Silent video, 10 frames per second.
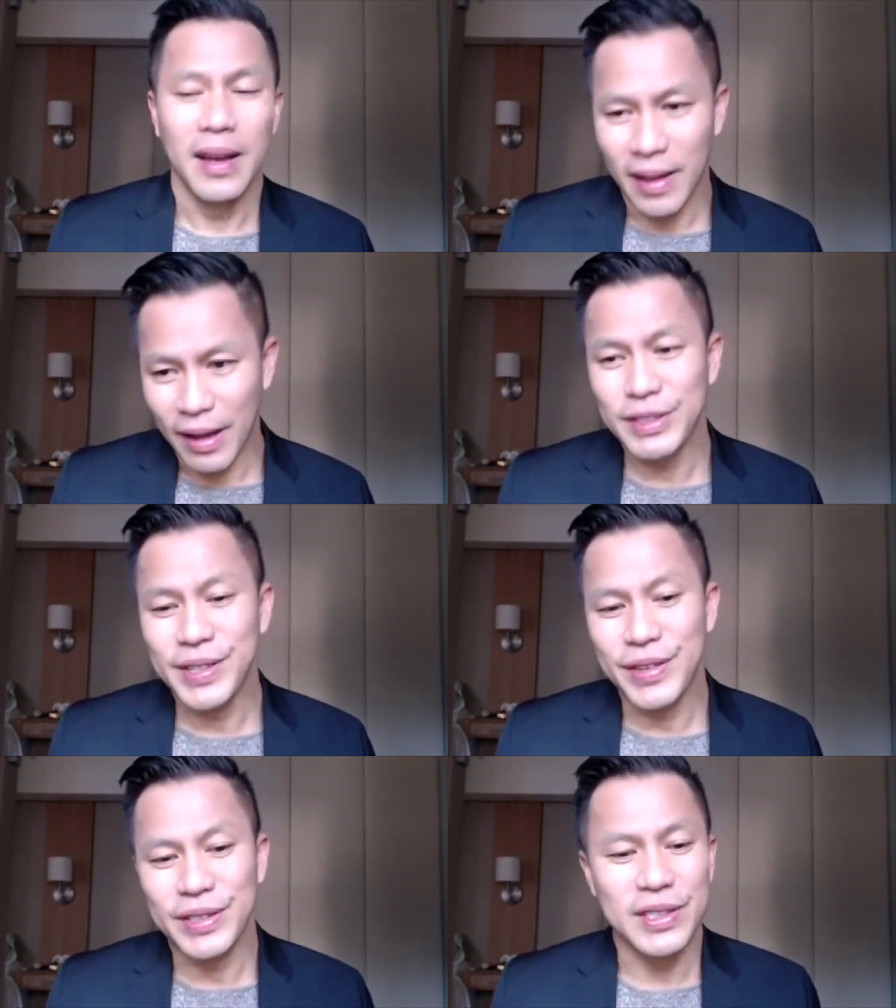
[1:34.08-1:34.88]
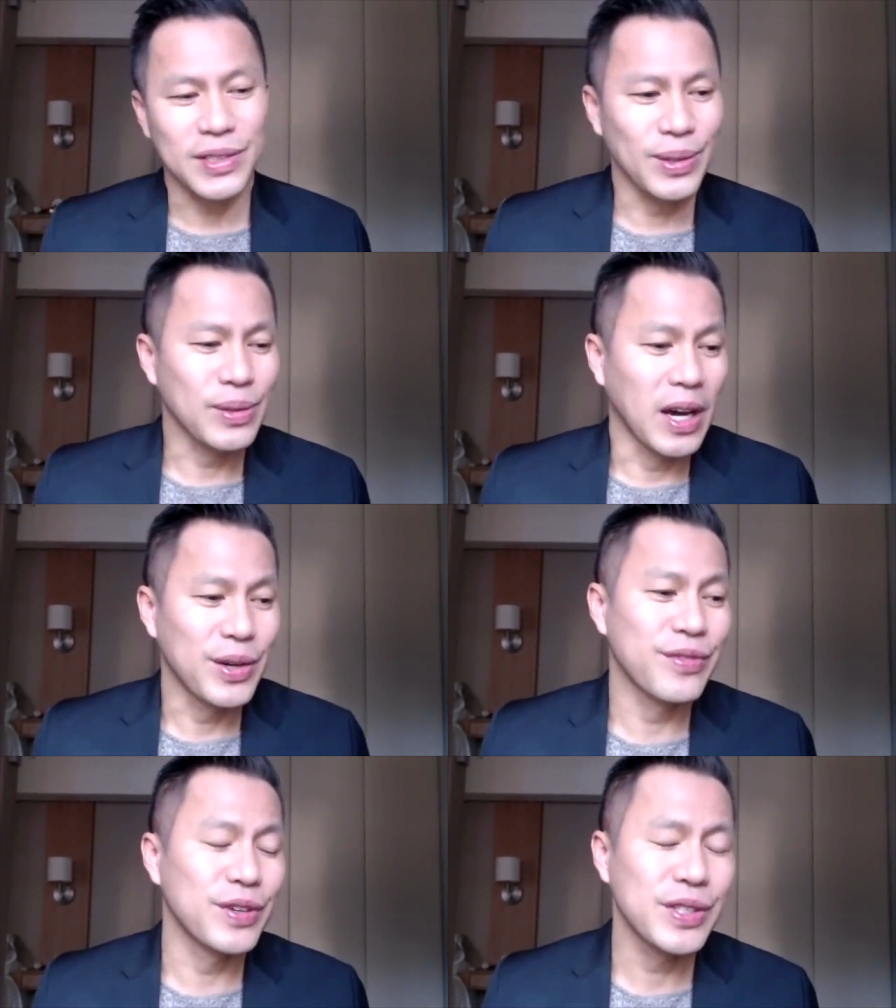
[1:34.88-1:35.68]
Obviously, there's this whole
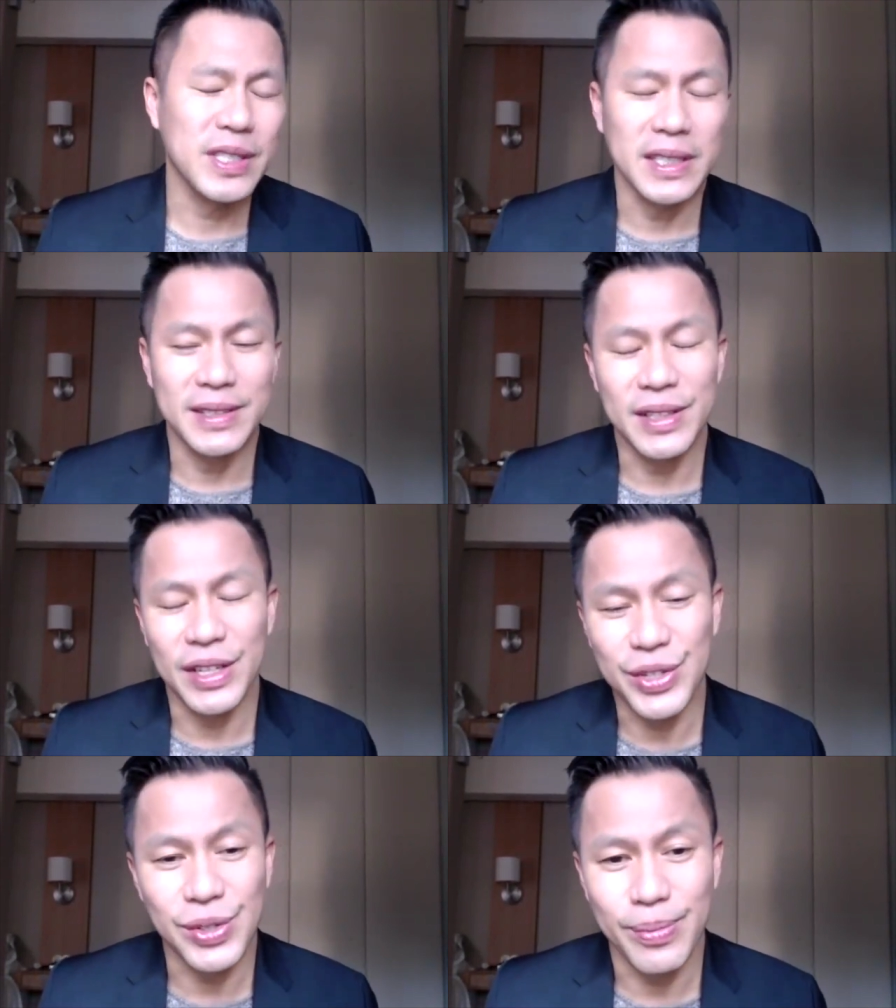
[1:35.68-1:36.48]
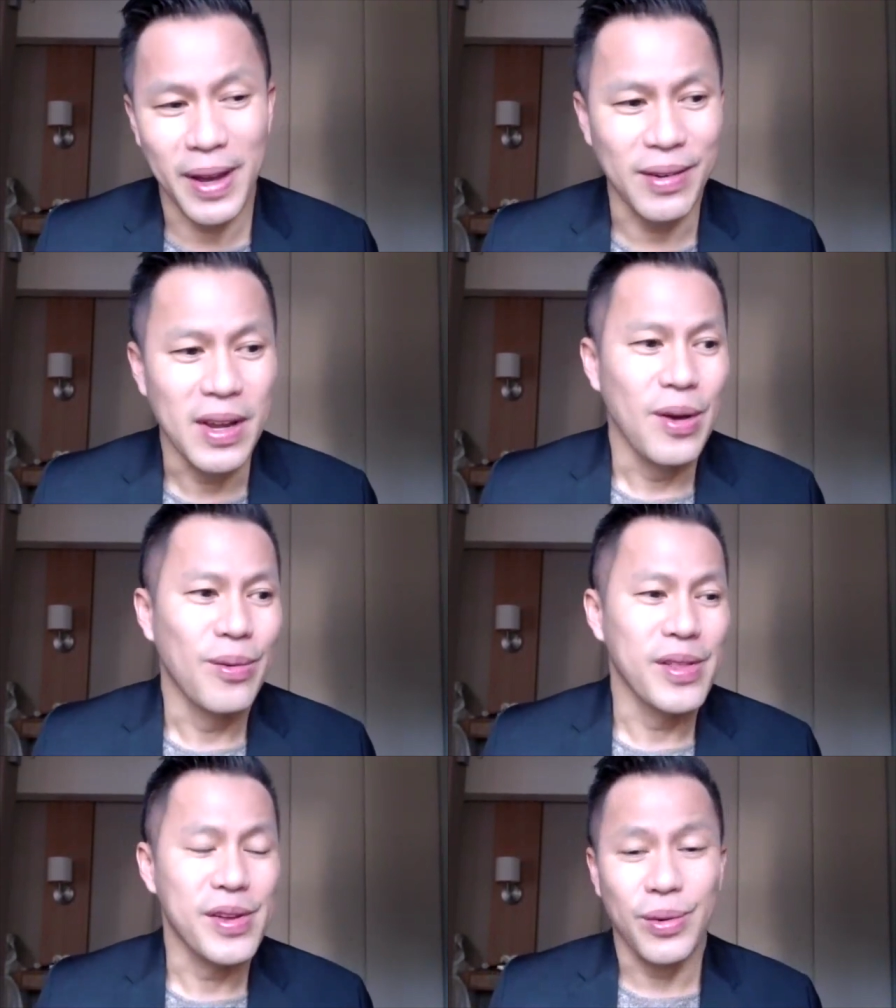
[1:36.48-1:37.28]
controversy and issue about
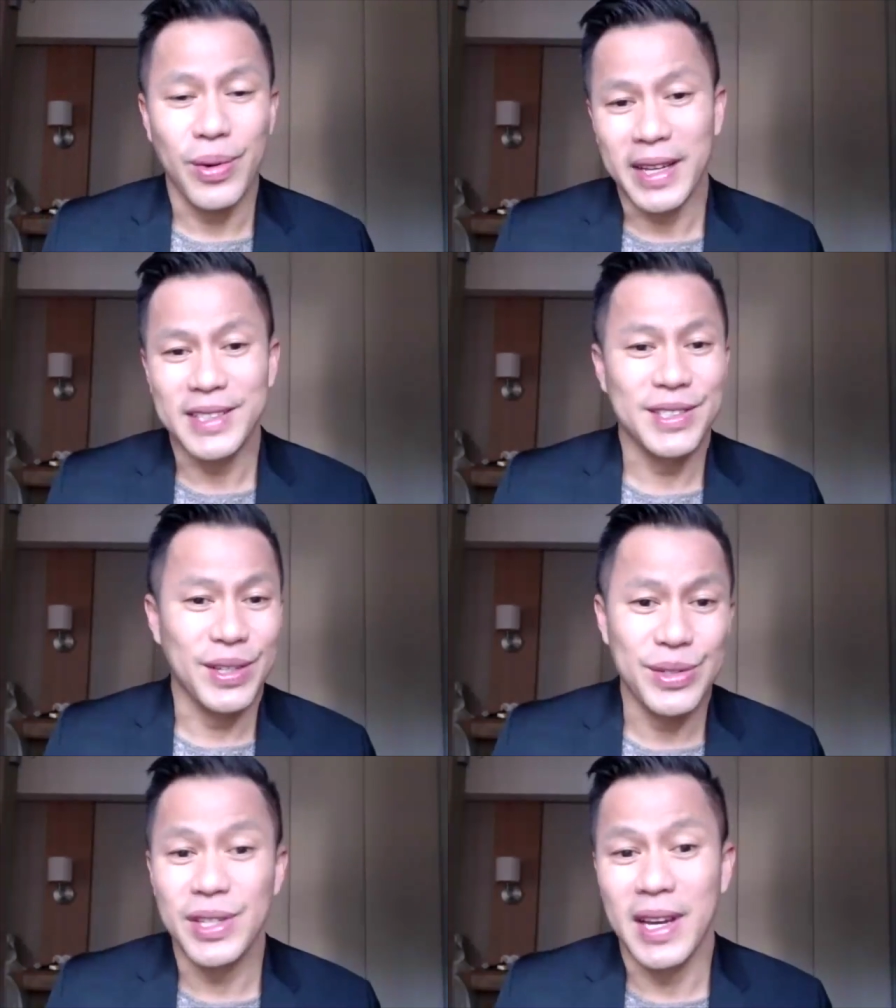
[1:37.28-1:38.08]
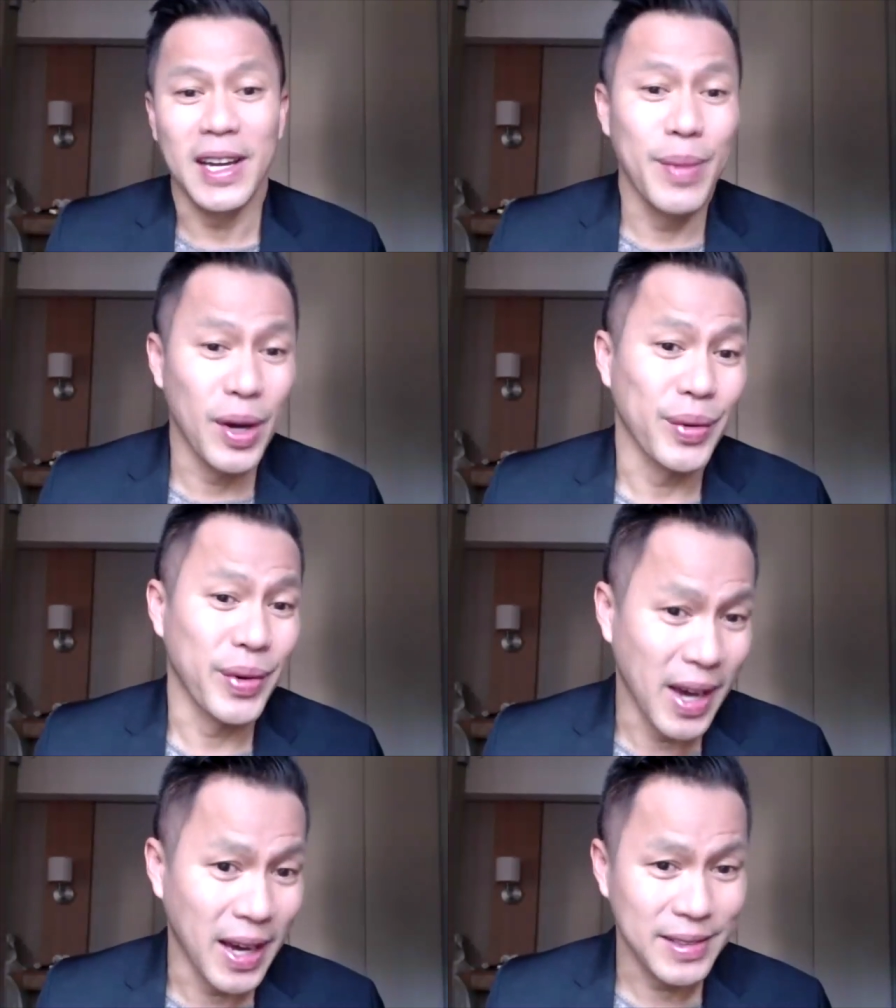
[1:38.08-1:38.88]
whether Craig is Satoshi Nakamoto or
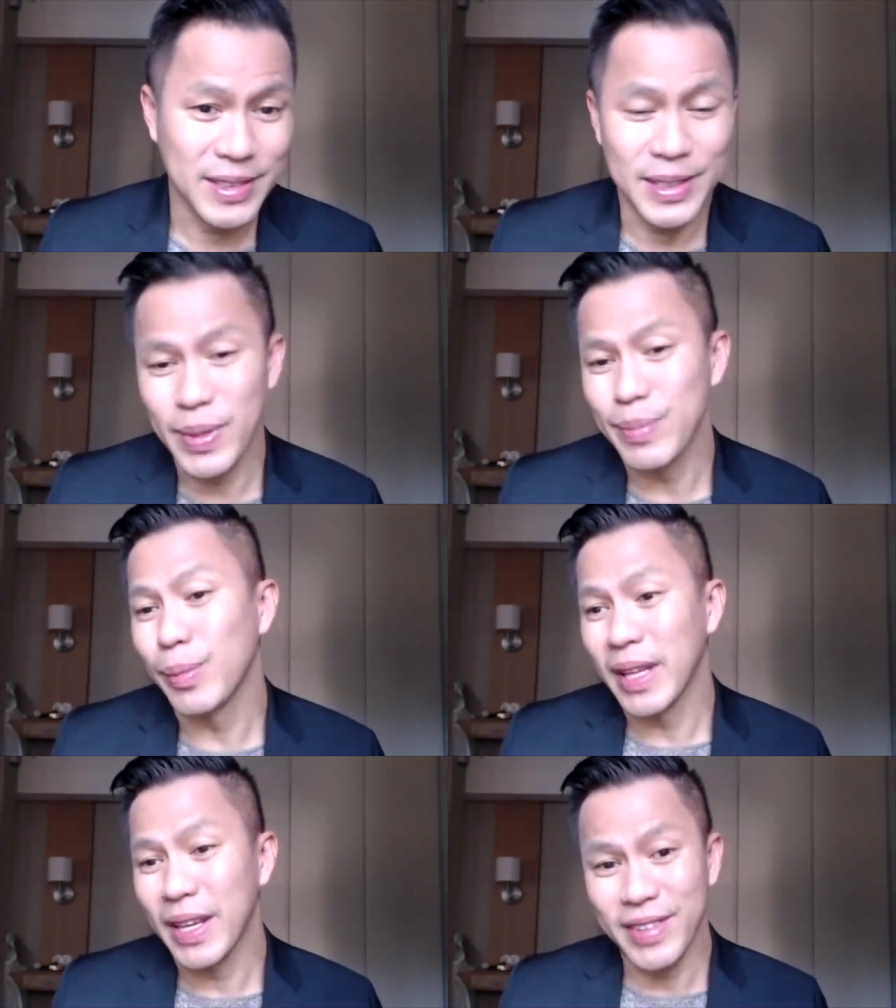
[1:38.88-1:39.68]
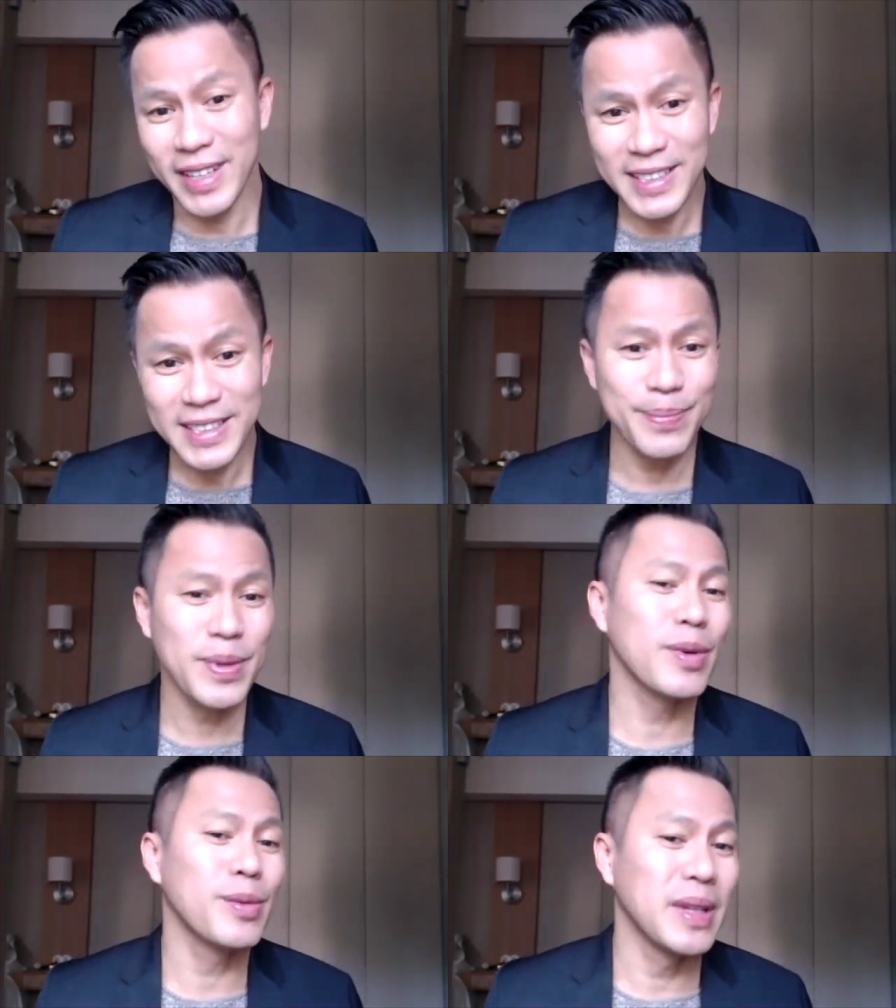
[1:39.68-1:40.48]
not. Some people believe he is, some
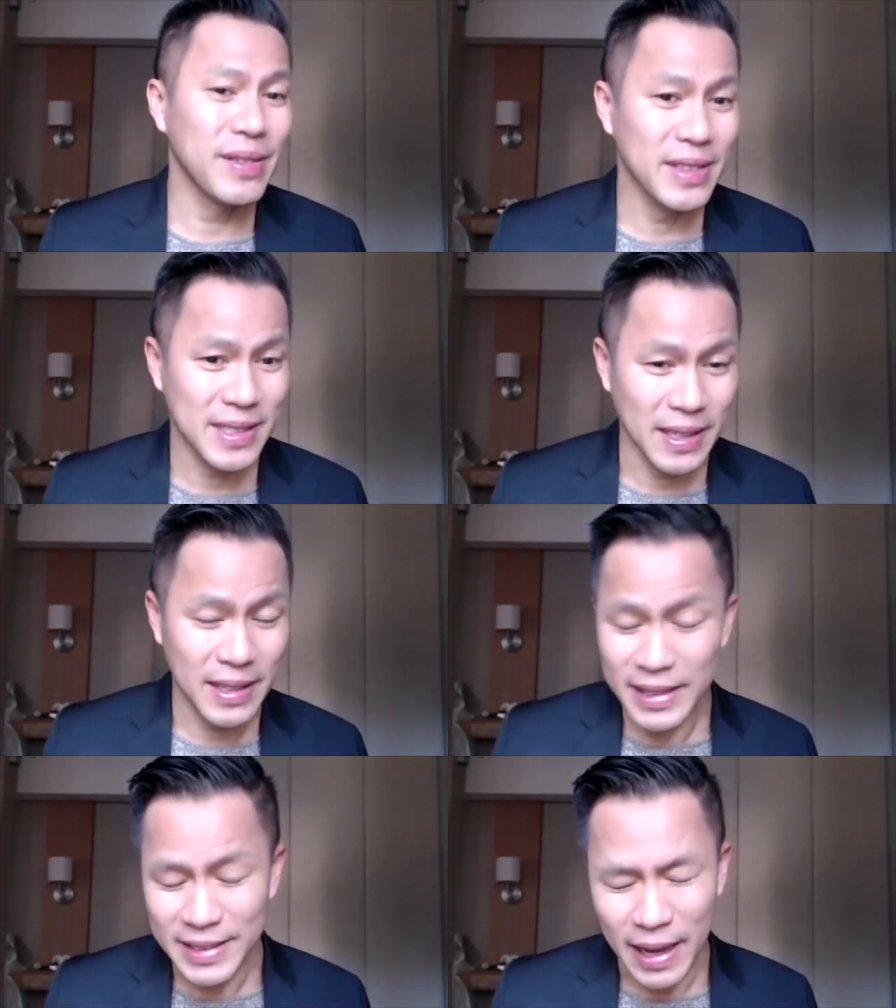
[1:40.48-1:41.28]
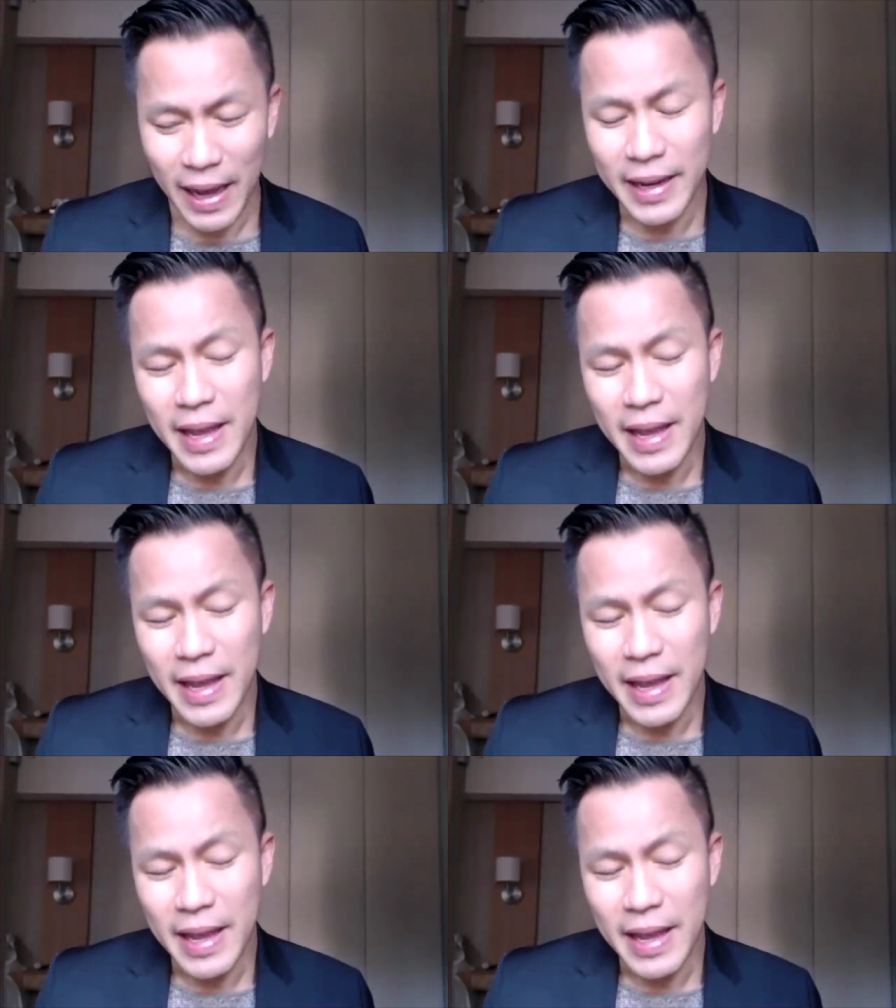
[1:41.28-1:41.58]
people believe he's not.